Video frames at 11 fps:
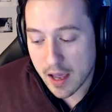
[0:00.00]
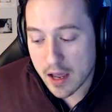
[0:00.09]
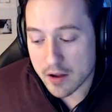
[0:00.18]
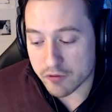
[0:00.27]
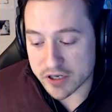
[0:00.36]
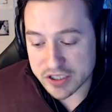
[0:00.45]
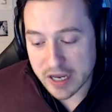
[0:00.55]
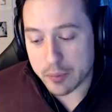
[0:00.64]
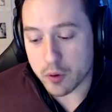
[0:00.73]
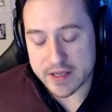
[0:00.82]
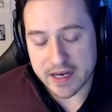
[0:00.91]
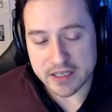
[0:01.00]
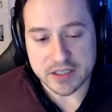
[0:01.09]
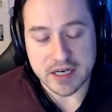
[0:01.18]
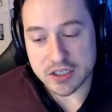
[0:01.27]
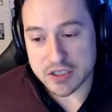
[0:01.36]
Rich Dad, Poor Dad
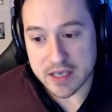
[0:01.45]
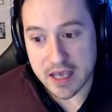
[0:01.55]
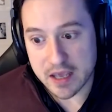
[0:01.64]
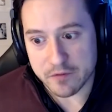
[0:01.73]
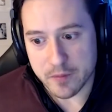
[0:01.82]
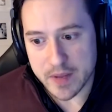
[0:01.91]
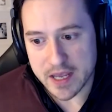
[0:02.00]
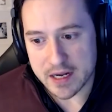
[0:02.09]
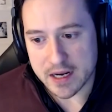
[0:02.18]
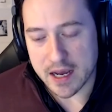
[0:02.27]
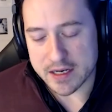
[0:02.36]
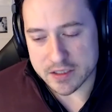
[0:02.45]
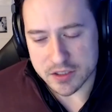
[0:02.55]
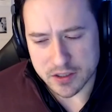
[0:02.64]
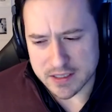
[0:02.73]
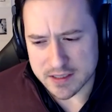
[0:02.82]
changed the game for me. And it kind of
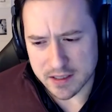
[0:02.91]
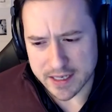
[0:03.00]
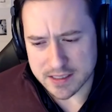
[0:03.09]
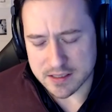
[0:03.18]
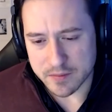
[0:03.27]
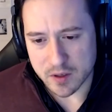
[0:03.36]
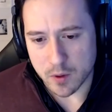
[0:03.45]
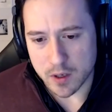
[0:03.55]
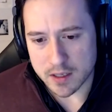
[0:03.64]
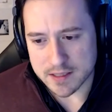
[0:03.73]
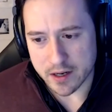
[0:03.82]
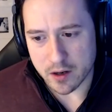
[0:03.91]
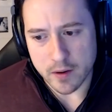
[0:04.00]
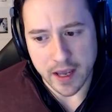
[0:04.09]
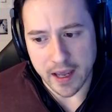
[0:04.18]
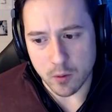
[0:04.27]
turned into like something where it's like,
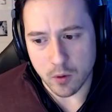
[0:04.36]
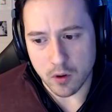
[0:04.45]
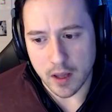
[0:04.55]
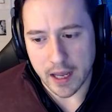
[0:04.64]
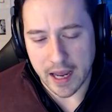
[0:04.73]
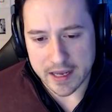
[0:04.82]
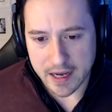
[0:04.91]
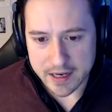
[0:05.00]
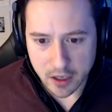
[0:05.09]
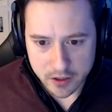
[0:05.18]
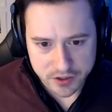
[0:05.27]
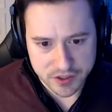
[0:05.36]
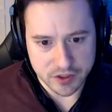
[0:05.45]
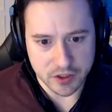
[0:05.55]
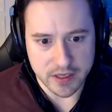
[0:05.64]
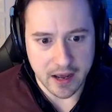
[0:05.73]
okay, well, I kind of
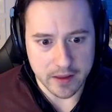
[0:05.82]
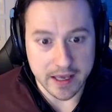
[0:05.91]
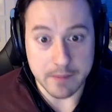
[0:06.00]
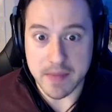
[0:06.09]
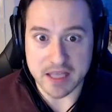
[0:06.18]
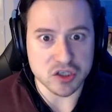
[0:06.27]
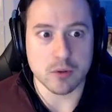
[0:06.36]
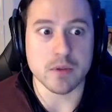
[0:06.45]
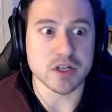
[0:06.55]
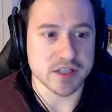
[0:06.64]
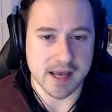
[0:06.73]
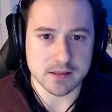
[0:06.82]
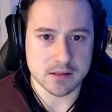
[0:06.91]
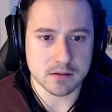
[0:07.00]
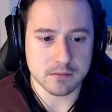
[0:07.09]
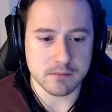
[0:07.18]
understood now. Like it made so much
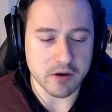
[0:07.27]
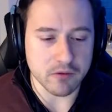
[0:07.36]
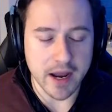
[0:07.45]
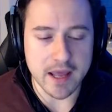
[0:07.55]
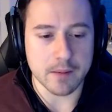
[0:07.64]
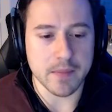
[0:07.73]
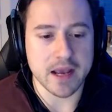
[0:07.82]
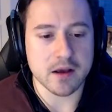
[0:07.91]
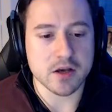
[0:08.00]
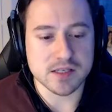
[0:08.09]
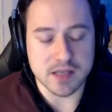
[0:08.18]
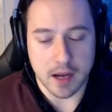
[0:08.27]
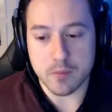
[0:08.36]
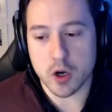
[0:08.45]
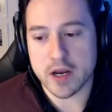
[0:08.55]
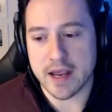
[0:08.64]
sense, right? I'm like, cause
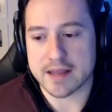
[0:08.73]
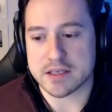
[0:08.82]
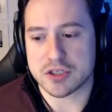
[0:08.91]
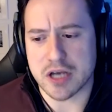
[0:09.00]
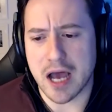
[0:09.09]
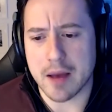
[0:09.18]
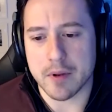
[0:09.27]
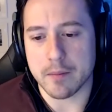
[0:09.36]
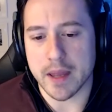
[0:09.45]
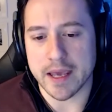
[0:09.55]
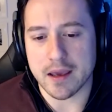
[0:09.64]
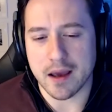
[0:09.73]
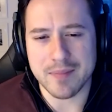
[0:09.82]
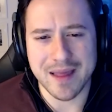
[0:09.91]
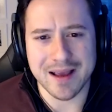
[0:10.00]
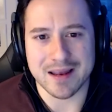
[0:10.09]
I'm working at this job and I'm like,
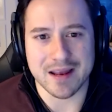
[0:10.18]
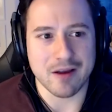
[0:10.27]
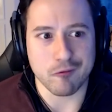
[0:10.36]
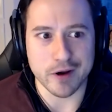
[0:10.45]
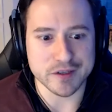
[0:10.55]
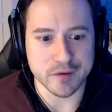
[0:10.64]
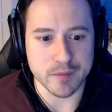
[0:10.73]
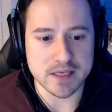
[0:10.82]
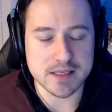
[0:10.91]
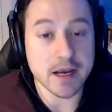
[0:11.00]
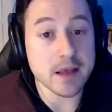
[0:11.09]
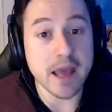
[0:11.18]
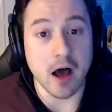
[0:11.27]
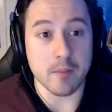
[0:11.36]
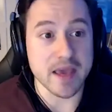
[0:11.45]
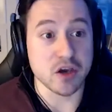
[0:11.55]
I'm not going to get rich from this. Like,
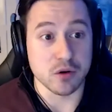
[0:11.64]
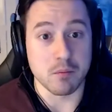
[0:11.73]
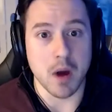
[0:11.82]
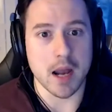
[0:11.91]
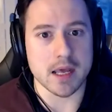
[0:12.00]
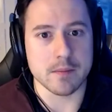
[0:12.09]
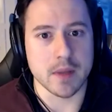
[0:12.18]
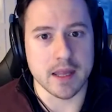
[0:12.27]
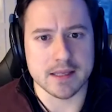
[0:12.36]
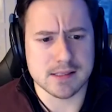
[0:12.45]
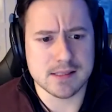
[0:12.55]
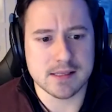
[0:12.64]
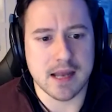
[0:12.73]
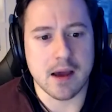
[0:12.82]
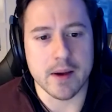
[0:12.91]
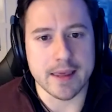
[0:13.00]
yeah, I'll make good money, but like, this
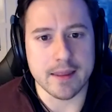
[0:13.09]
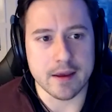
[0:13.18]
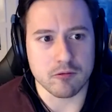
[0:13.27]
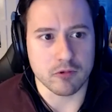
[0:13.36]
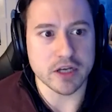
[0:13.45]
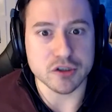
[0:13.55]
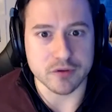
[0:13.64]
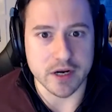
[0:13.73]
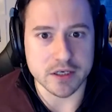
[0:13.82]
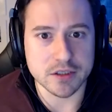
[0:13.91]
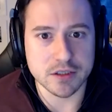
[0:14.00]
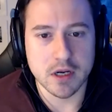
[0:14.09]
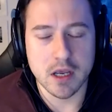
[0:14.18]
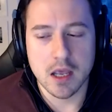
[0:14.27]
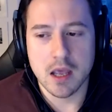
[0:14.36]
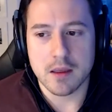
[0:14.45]
isn't how I get like rich.
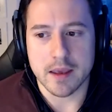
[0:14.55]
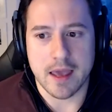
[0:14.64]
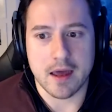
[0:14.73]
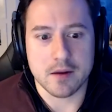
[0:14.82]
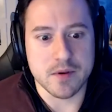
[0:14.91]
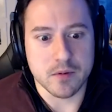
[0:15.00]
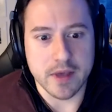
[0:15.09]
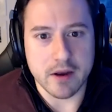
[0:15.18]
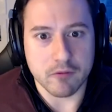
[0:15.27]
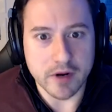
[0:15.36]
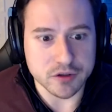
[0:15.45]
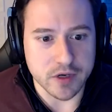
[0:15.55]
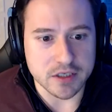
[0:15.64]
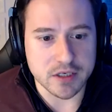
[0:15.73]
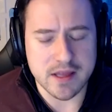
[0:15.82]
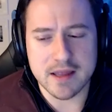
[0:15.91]
Like, how do people get
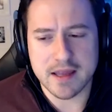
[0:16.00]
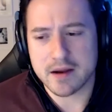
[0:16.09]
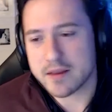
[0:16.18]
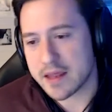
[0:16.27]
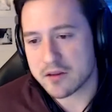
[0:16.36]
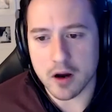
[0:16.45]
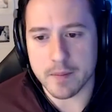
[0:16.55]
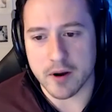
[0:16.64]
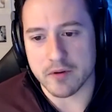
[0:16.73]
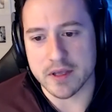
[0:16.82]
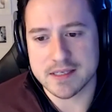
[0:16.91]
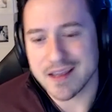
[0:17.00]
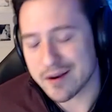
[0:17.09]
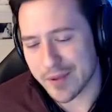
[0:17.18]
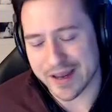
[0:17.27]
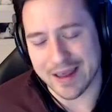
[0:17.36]
rich? And then they talk about real
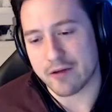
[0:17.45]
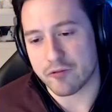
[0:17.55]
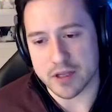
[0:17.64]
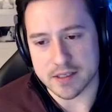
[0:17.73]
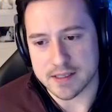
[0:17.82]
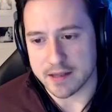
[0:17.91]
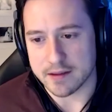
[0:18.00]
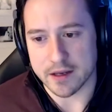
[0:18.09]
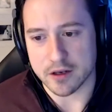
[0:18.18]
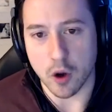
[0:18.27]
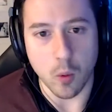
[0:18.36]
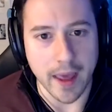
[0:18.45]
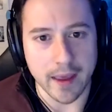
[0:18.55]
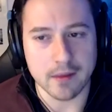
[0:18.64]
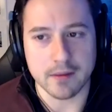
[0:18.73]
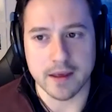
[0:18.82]
estate. I'm like, yeah, real estate, like no
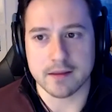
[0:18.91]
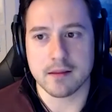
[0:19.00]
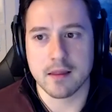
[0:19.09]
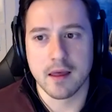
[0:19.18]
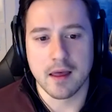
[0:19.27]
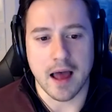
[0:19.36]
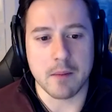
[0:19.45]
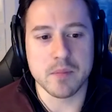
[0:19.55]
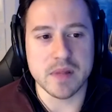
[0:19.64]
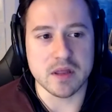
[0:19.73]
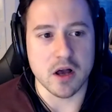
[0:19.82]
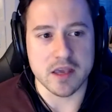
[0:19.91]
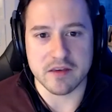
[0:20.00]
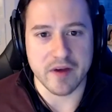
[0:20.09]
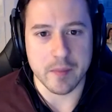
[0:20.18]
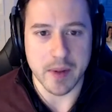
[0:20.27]
way. Like I'll be
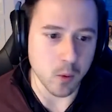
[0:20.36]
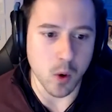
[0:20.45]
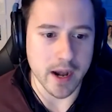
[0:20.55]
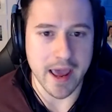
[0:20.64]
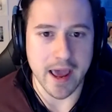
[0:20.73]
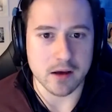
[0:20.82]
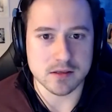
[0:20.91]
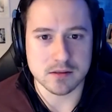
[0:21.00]
lucky if I buy one house.